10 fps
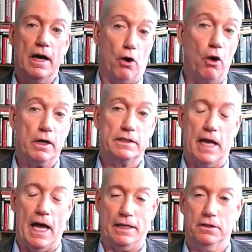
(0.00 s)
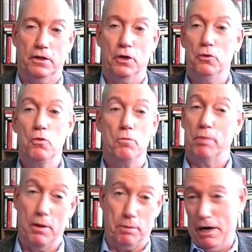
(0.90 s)
an architect who
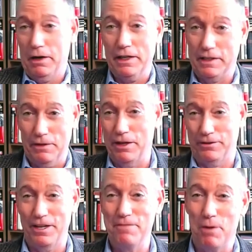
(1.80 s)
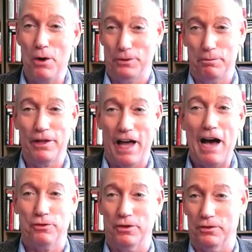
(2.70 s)
apparently did this in multiple
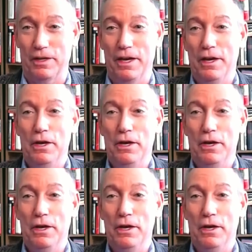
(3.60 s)
houses.